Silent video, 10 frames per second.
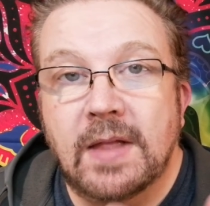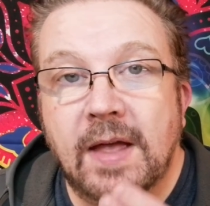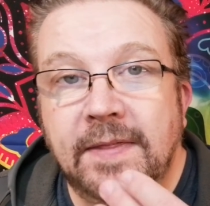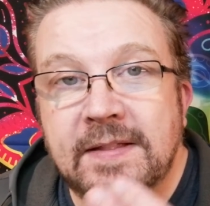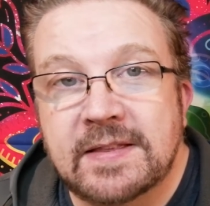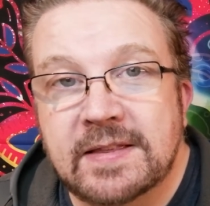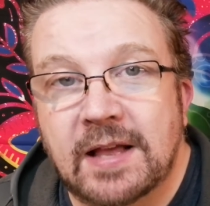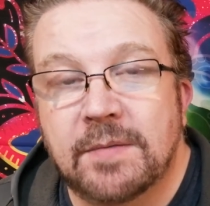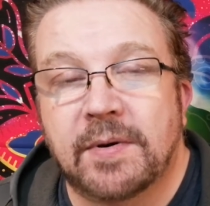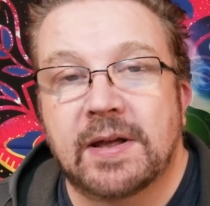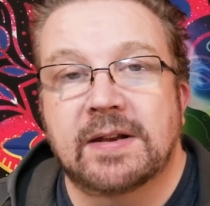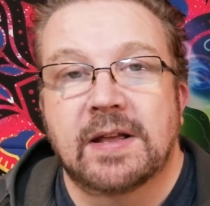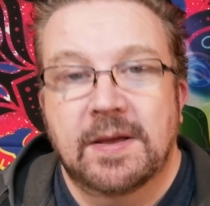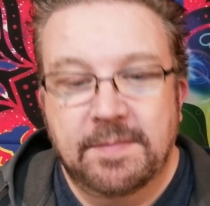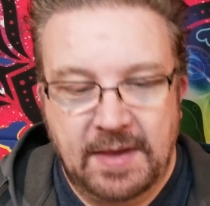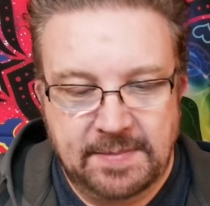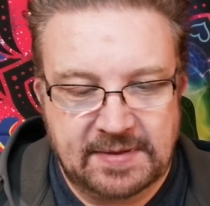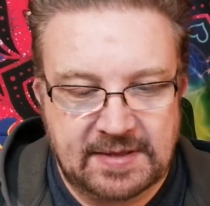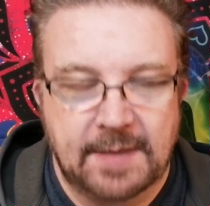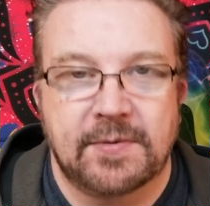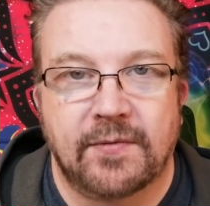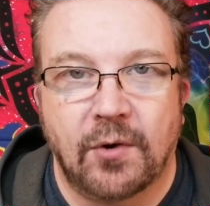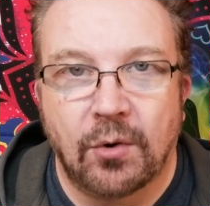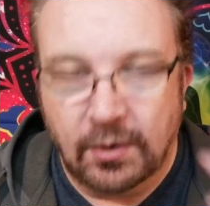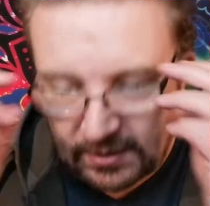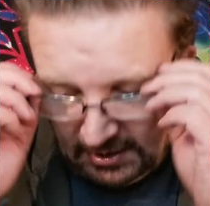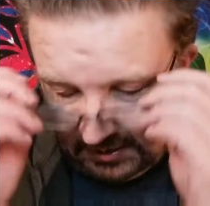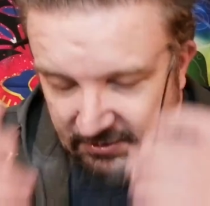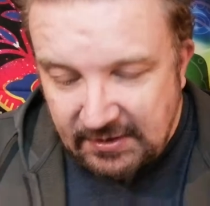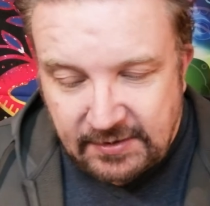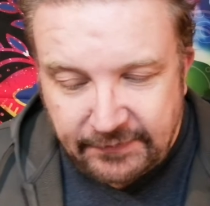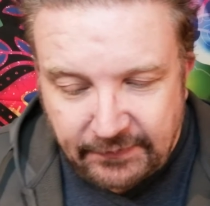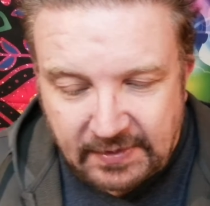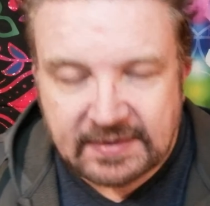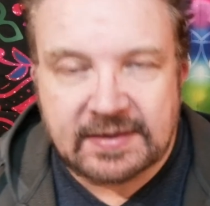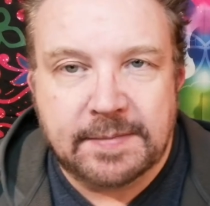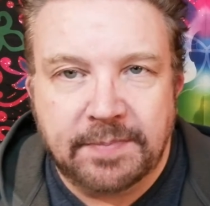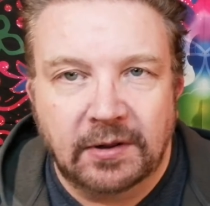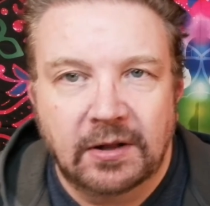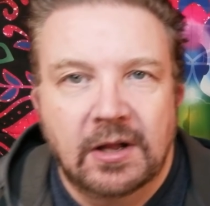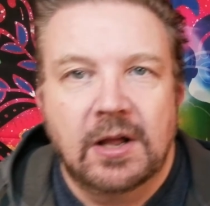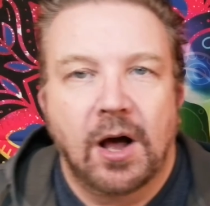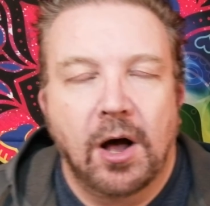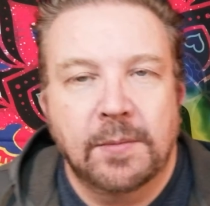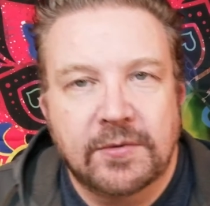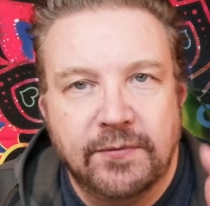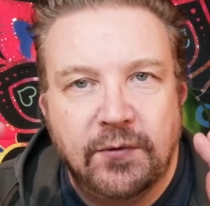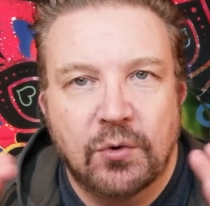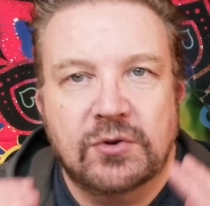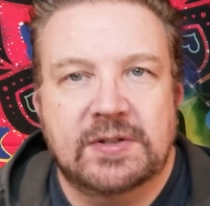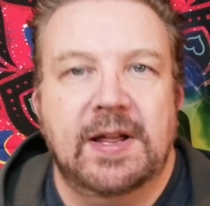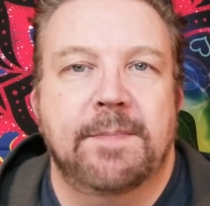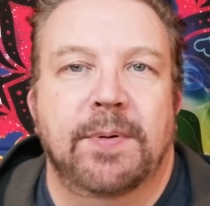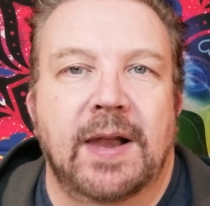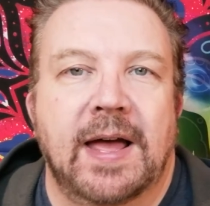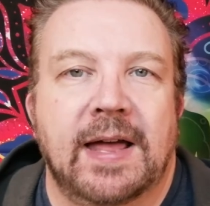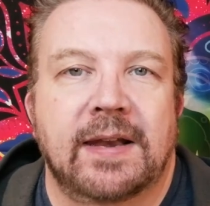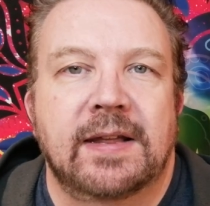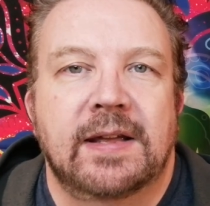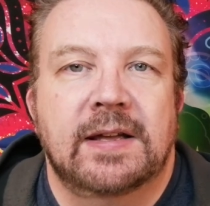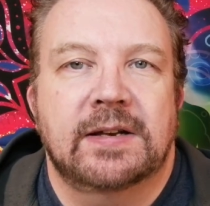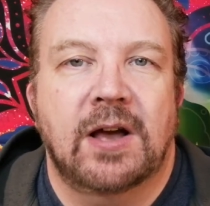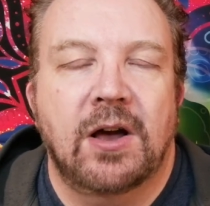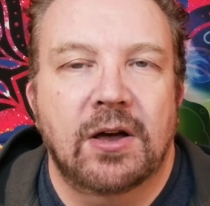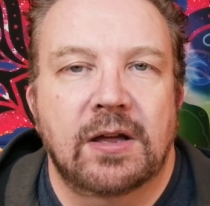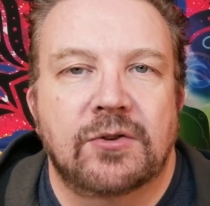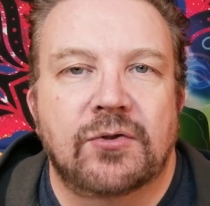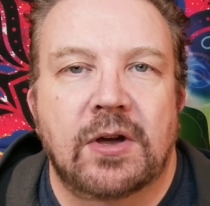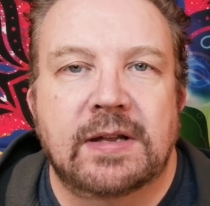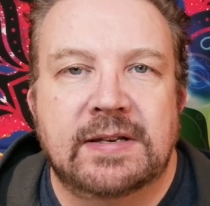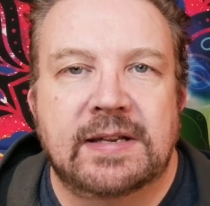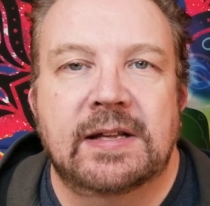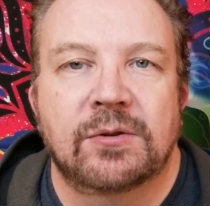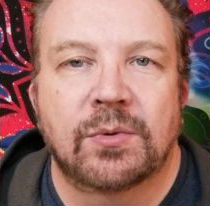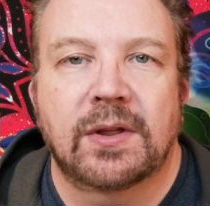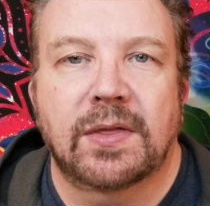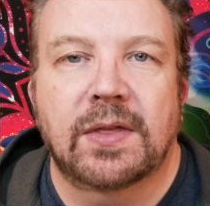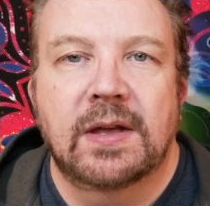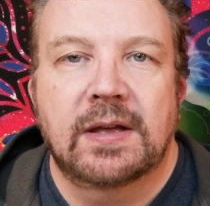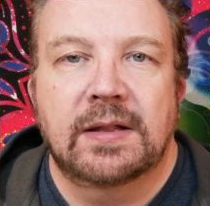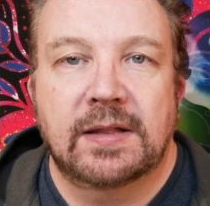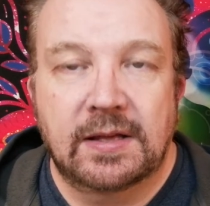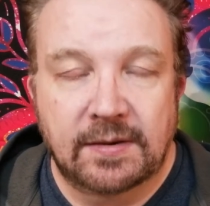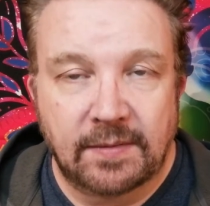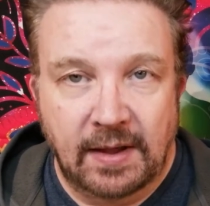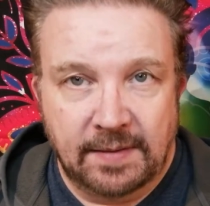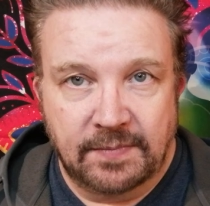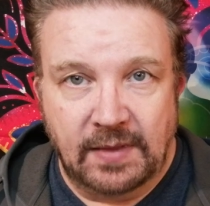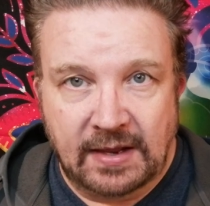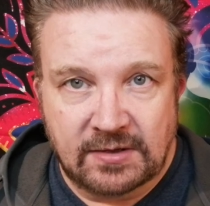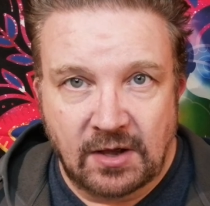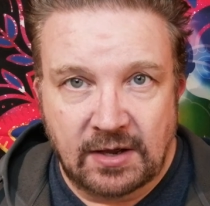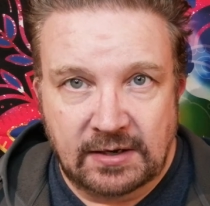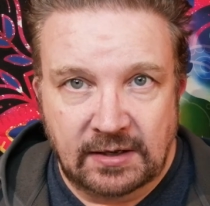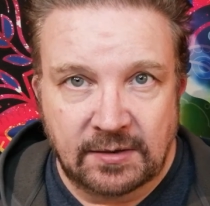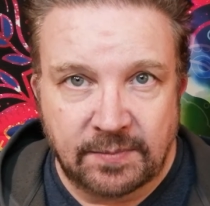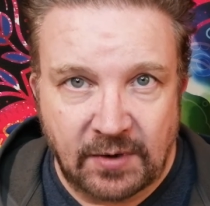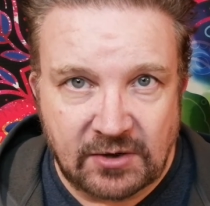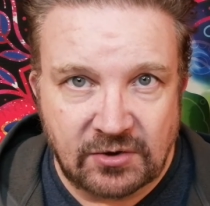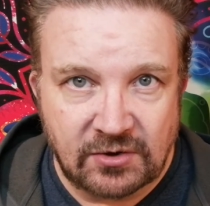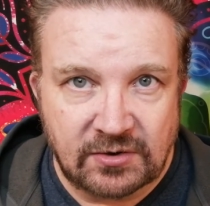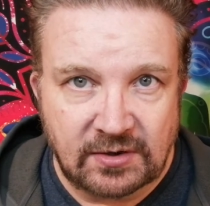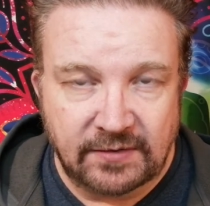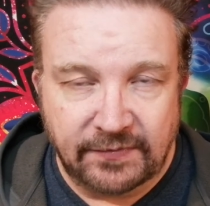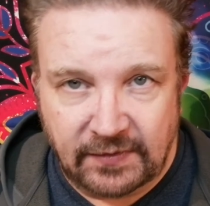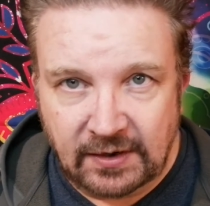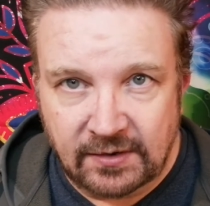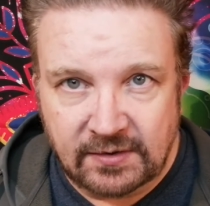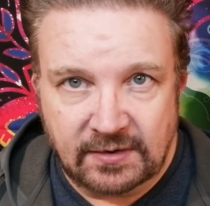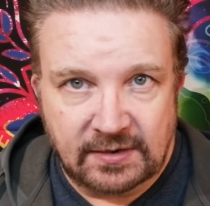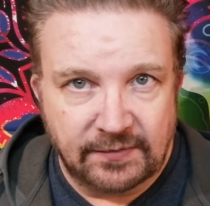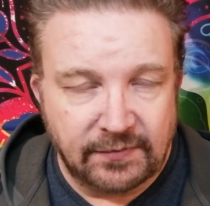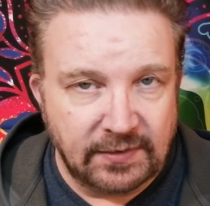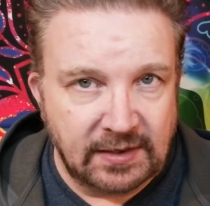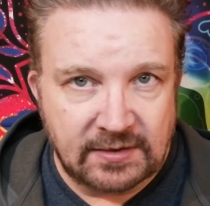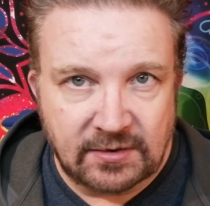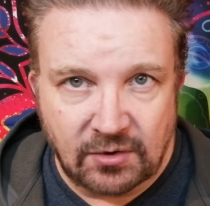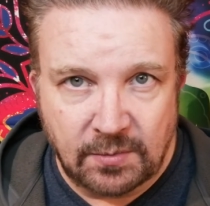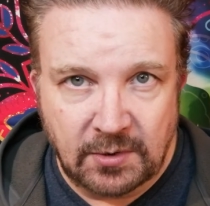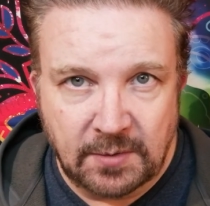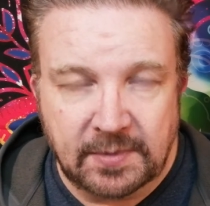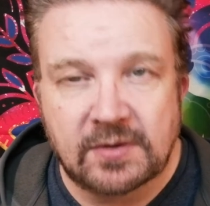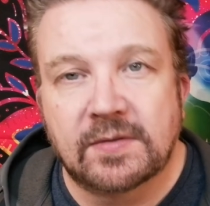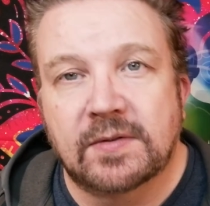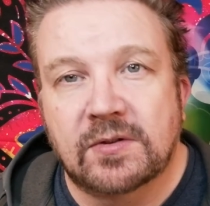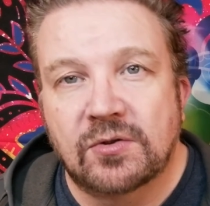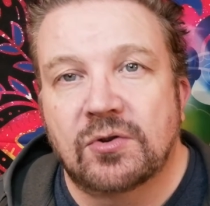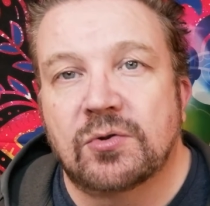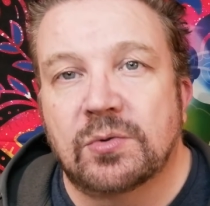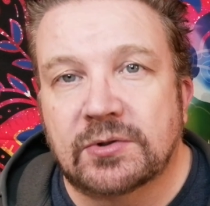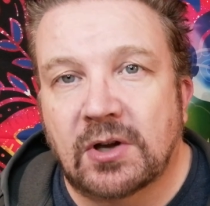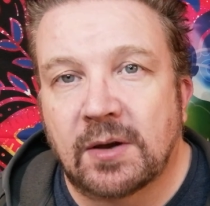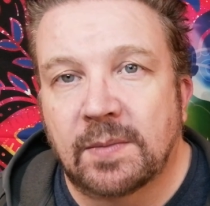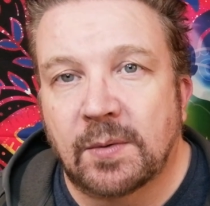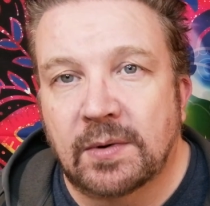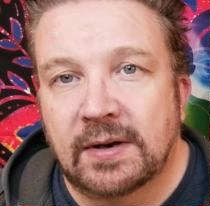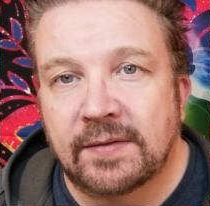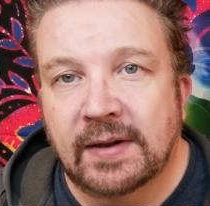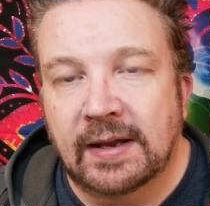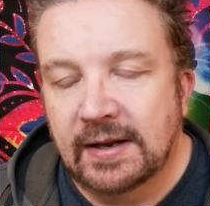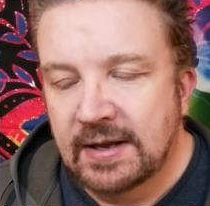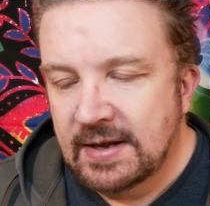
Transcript: and then celebrate baby steps forward. So there's a simple, almost 4-step plan to try and deal with the anxiety and the pressures and the fears and the different things that are coming up because of this unusual time that we're living in.